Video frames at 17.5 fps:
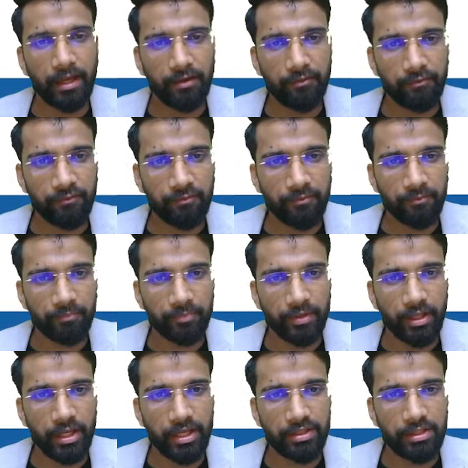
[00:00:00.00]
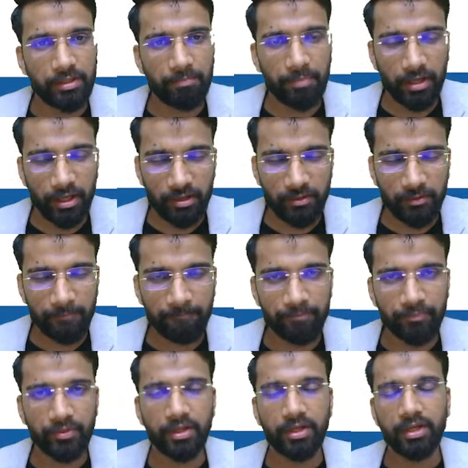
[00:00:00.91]
if in the blood
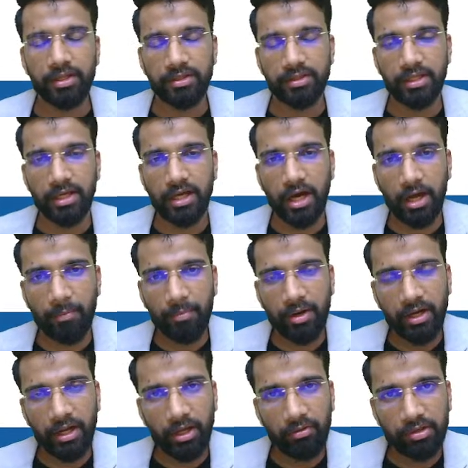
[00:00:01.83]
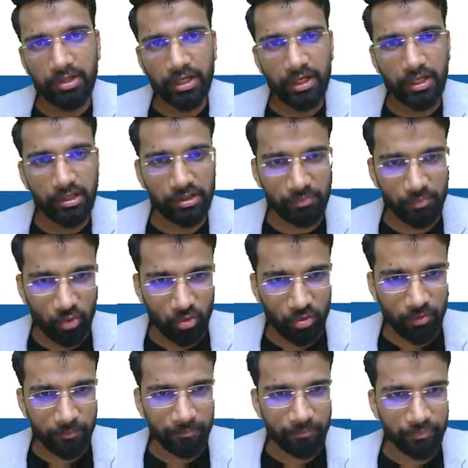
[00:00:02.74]
the carbon dioxide is
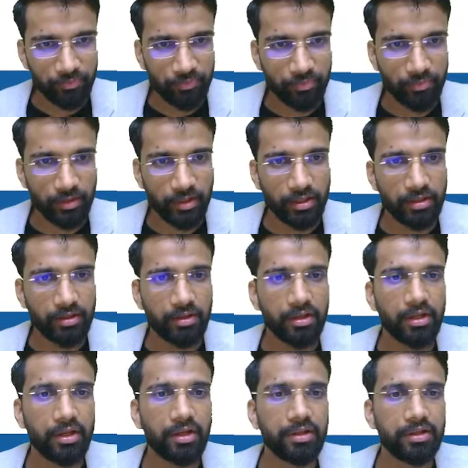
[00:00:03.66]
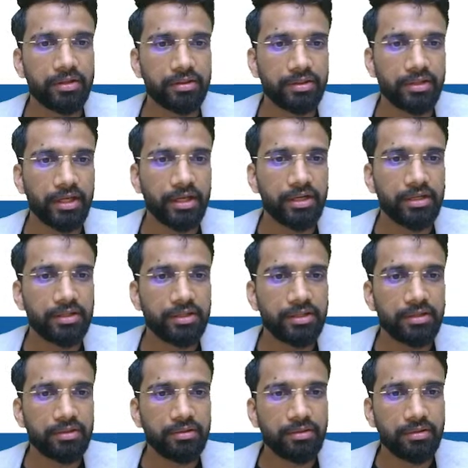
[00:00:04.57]
more, okay, then
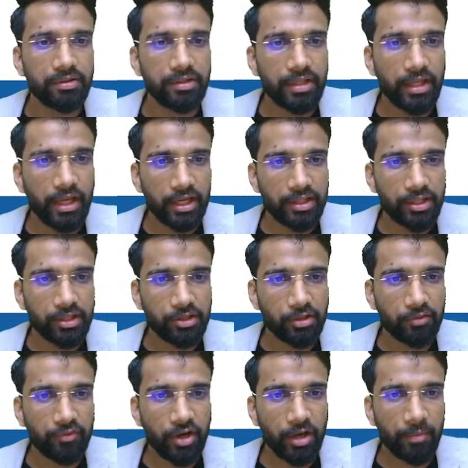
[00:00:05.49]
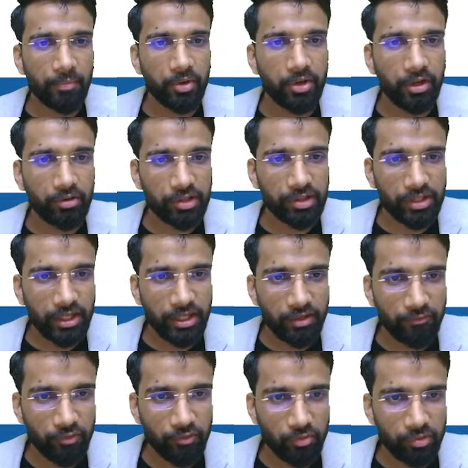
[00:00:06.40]
the excess of carbon
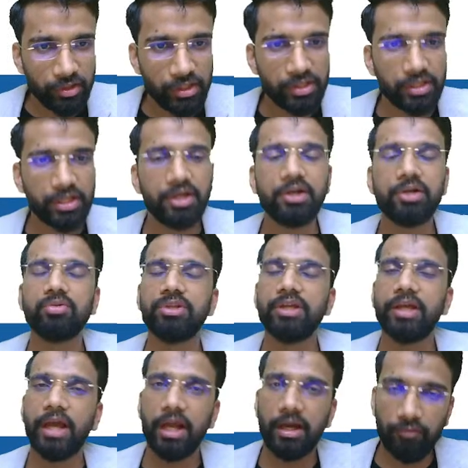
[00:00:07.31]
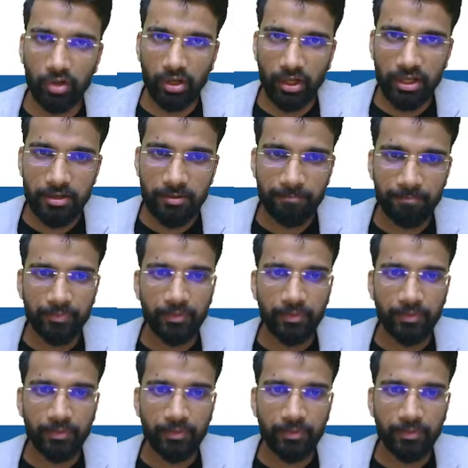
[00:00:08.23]
dioxide diffuses into the alveoli.